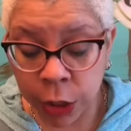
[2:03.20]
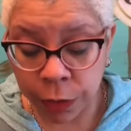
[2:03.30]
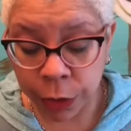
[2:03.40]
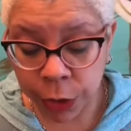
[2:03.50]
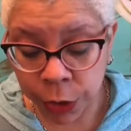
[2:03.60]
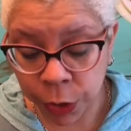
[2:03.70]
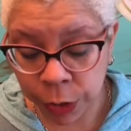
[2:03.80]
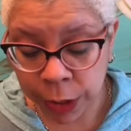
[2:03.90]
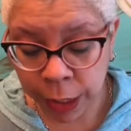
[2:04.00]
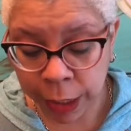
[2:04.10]
So for the new
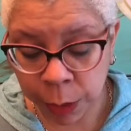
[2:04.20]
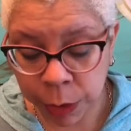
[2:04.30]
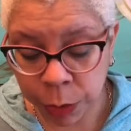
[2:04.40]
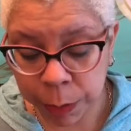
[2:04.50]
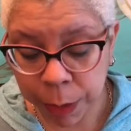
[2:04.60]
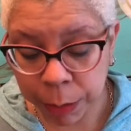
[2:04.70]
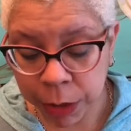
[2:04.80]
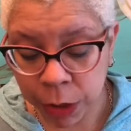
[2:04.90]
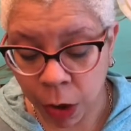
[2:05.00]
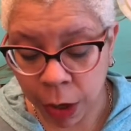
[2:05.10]
study, which was
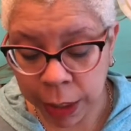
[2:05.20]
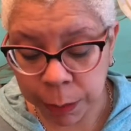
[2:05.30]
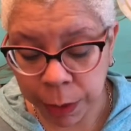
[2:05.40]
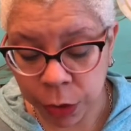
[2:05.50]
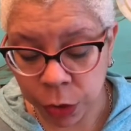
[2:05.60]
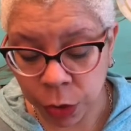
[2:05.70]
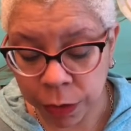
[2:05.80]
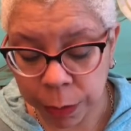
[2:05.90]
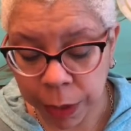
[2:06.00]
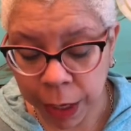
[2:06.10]
published in August by the Journal
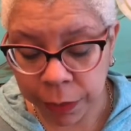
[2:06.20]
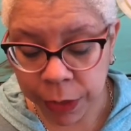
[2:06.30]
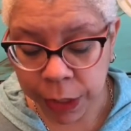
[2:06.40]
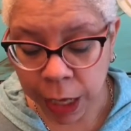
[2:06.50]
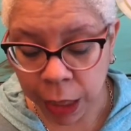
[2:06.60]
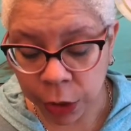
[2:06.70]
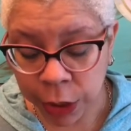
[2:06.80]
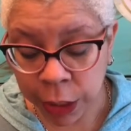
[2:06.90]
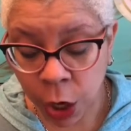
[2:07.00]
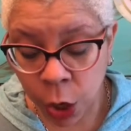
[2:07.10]
of Applied
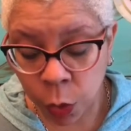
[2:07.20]
Physiology,